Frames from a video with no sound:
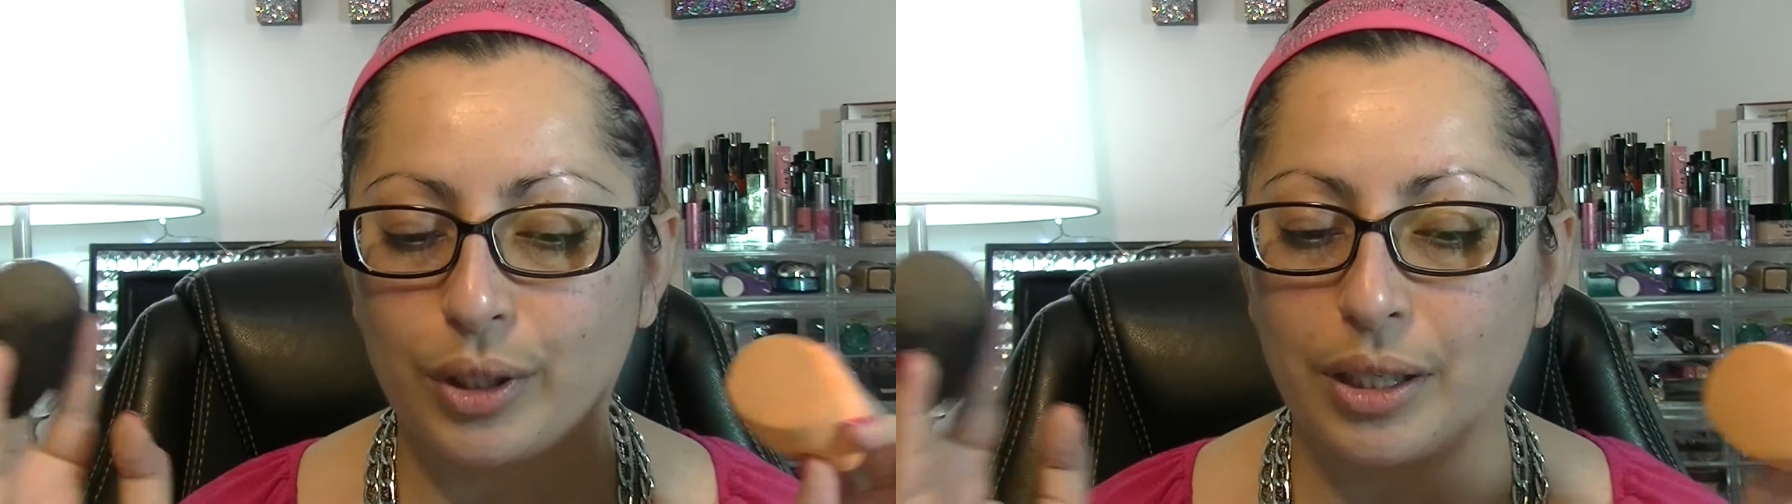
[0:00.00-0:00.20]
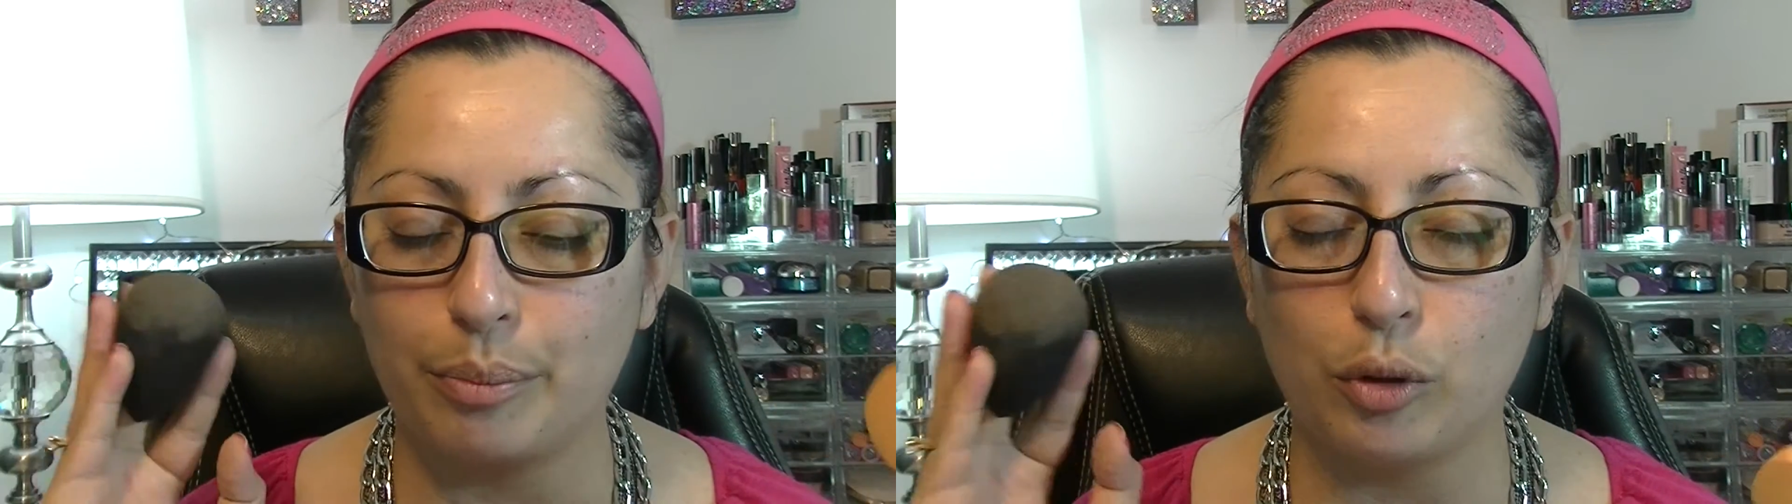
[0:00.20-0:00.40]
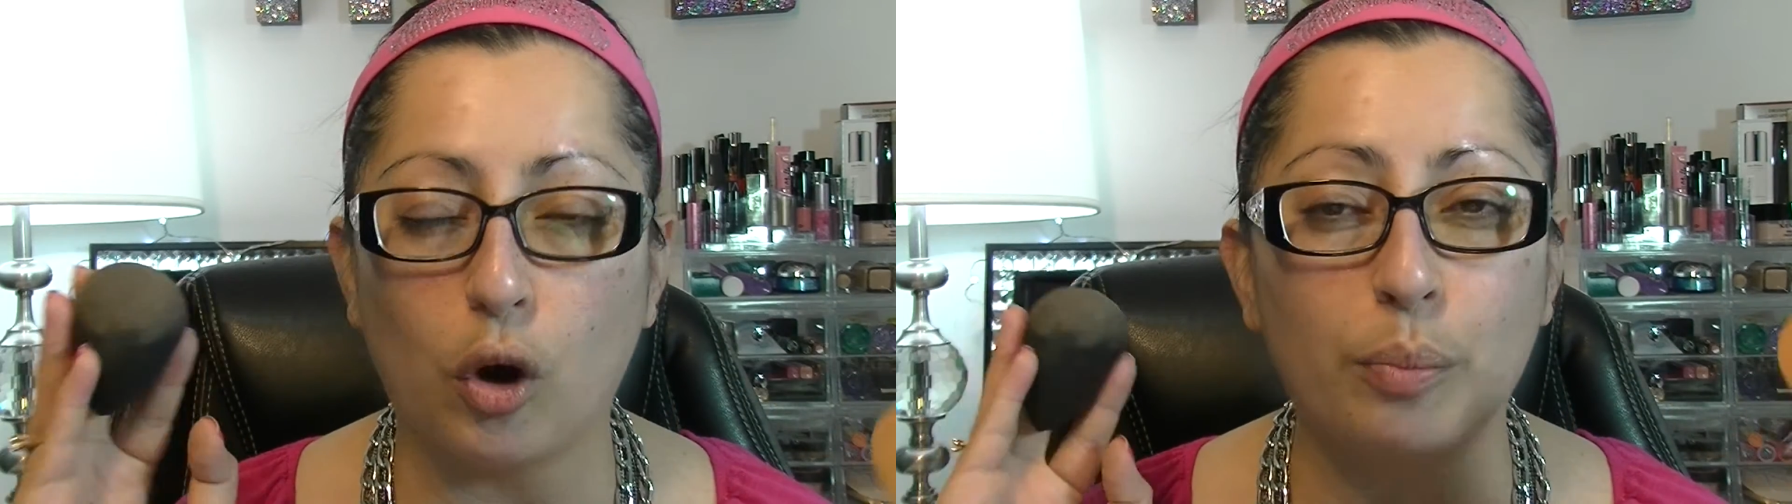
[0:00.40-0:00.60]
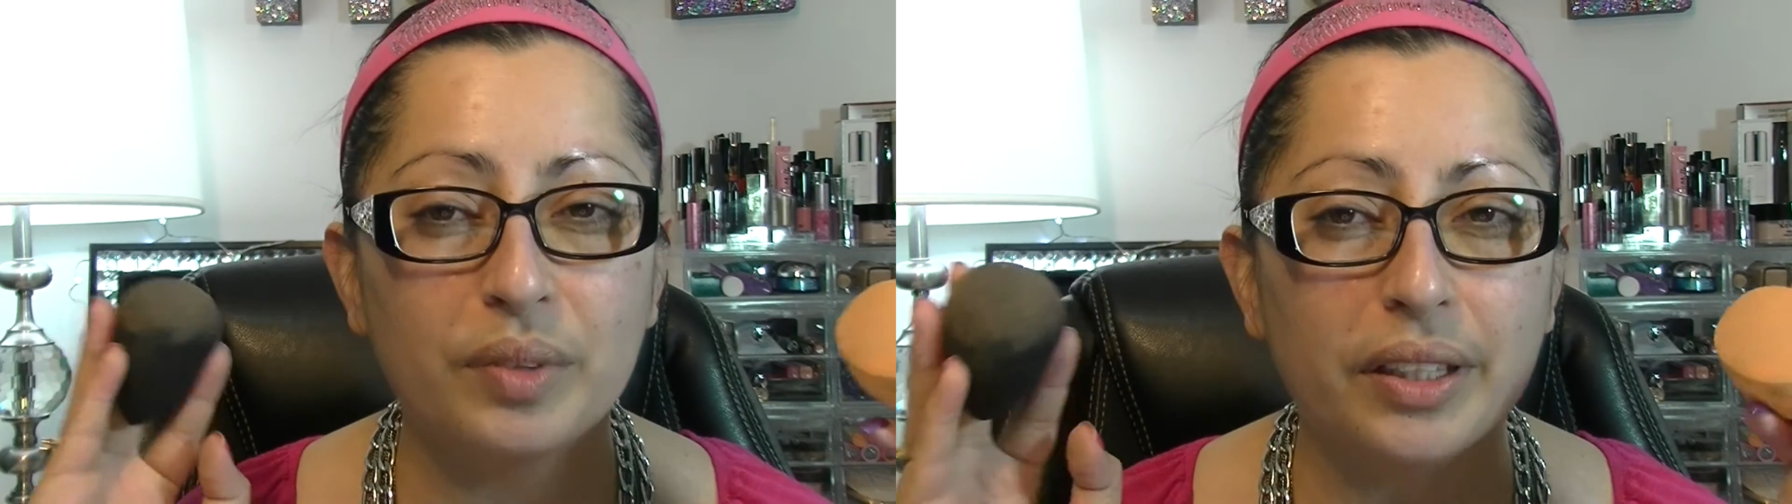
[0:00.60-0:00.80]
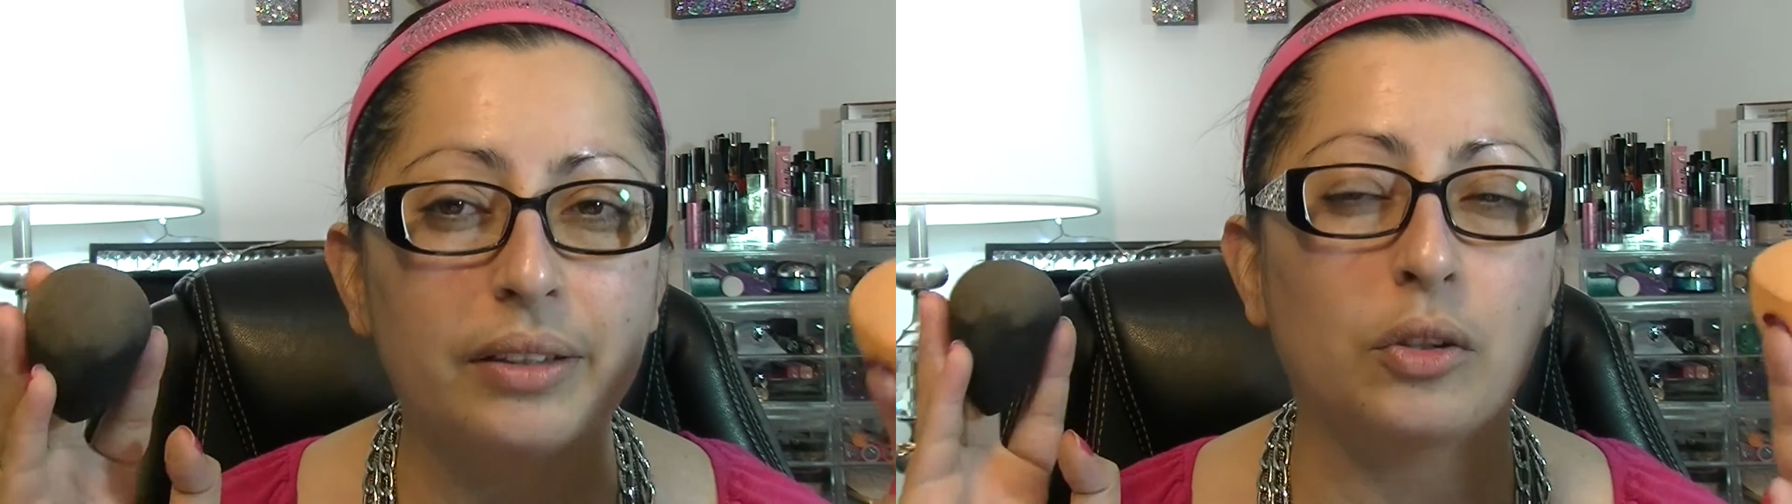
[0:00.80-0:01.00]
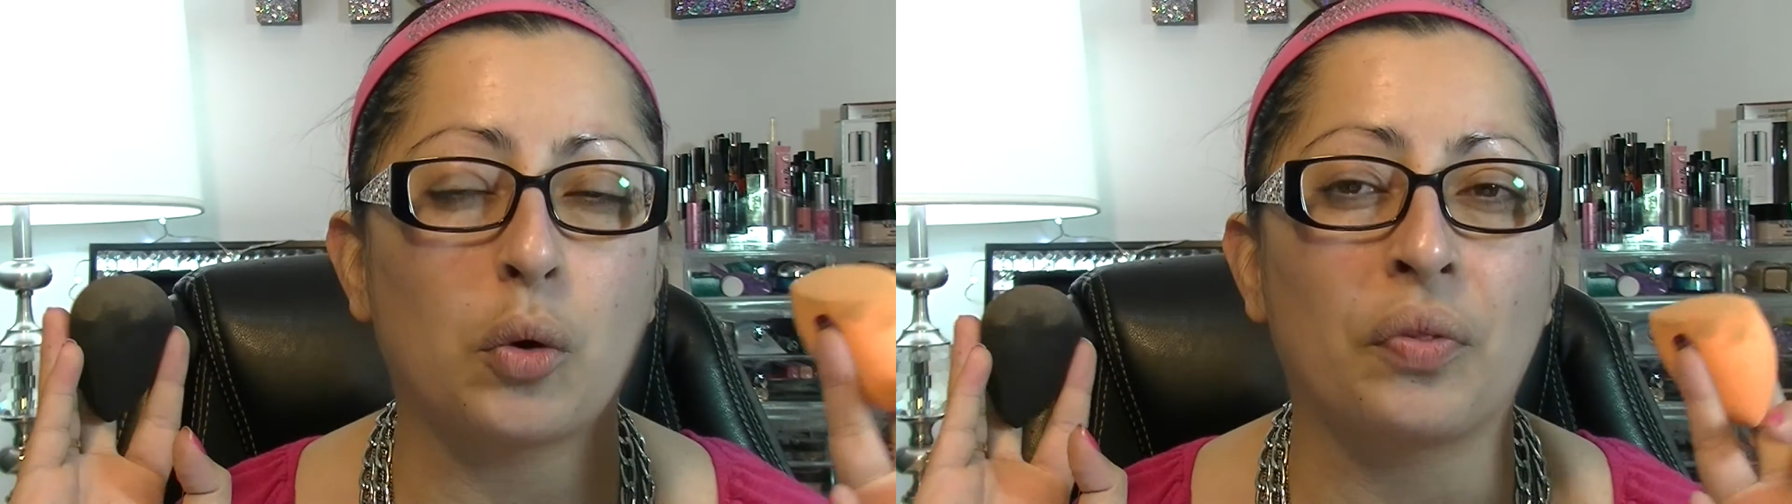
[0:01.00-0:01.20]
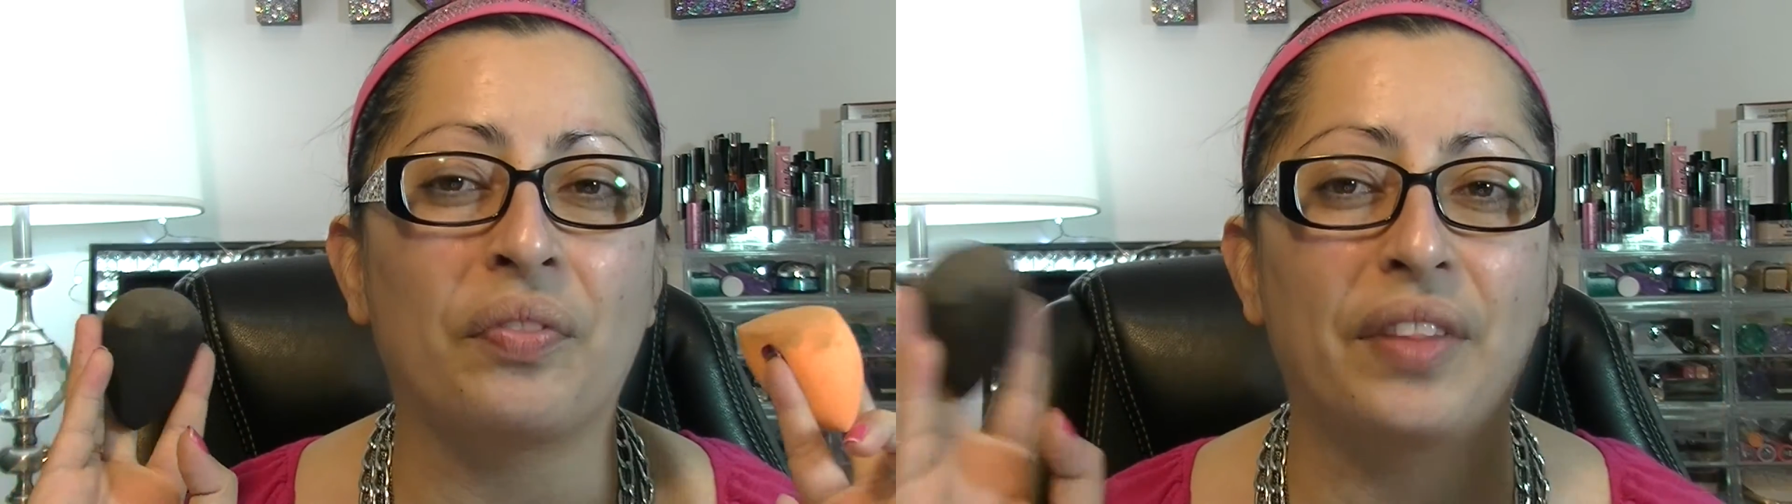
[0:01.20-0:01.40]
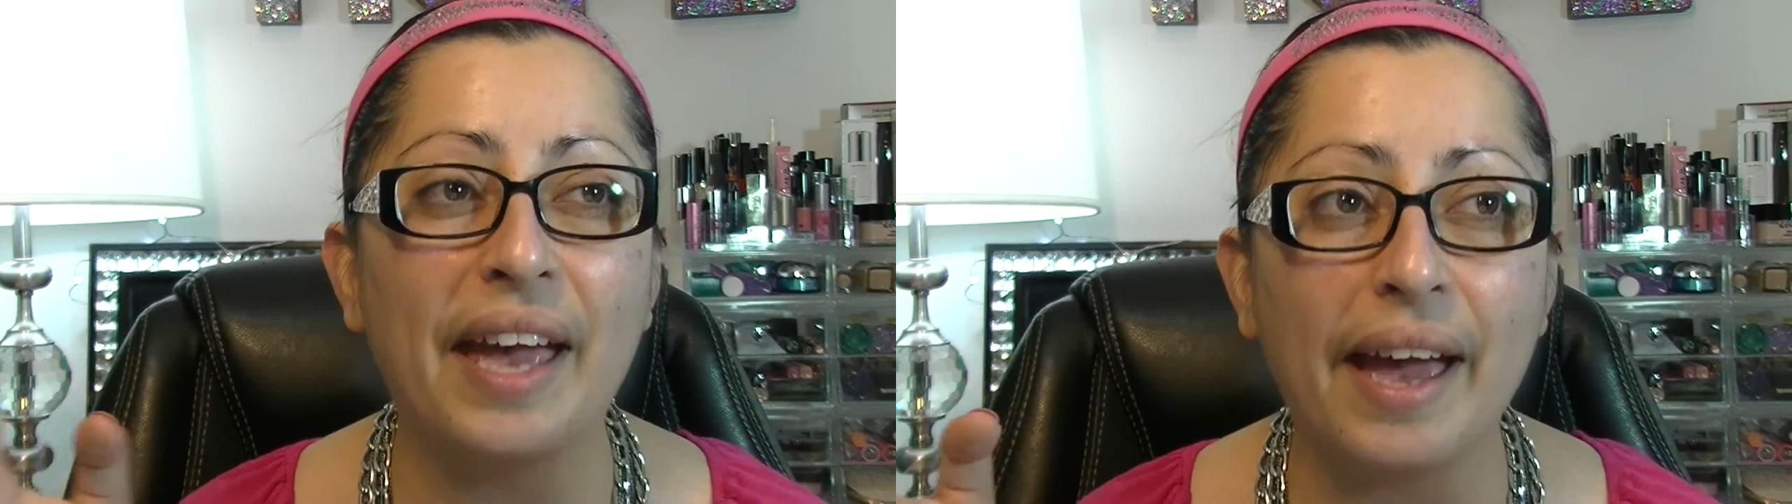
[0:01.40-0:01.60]
keep you updated on
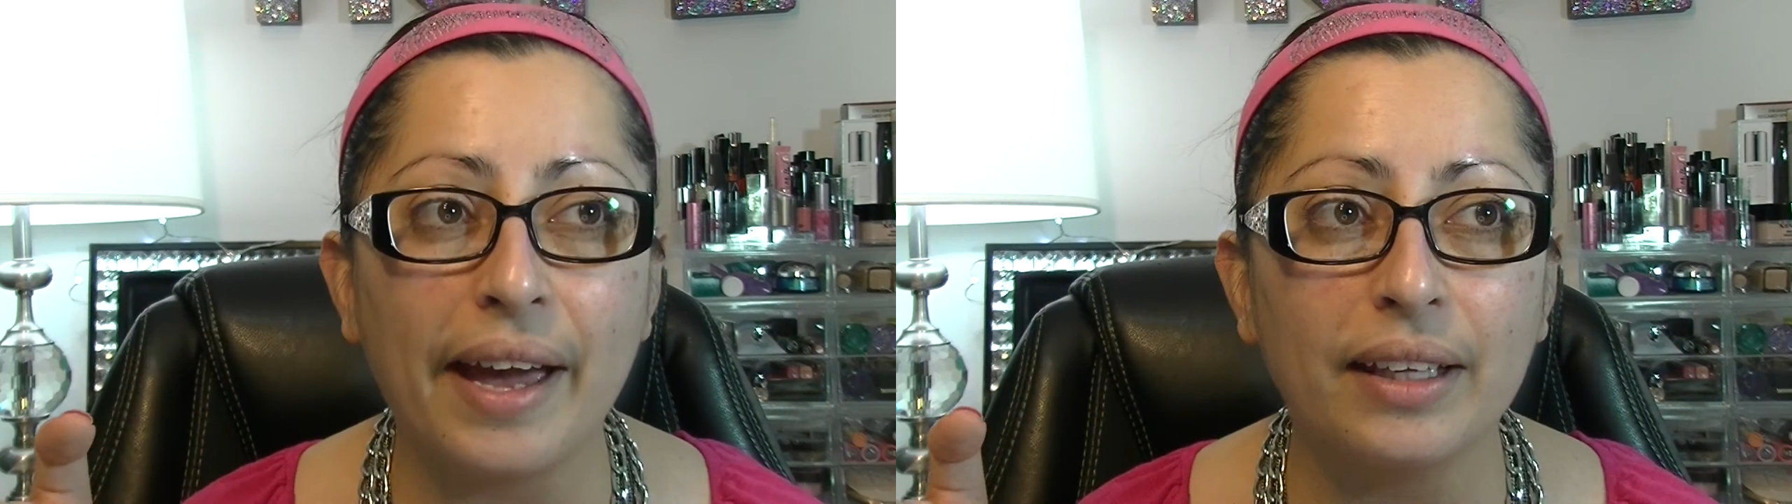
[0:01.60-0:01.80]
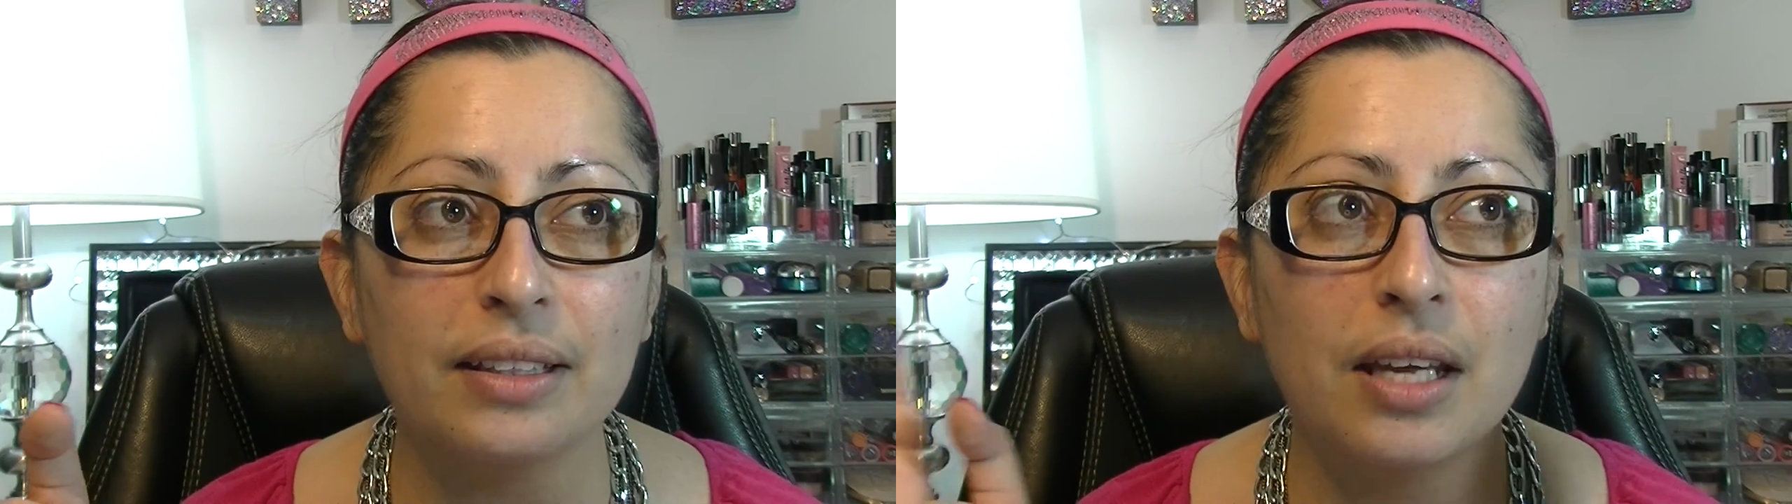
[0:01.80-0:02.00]
that.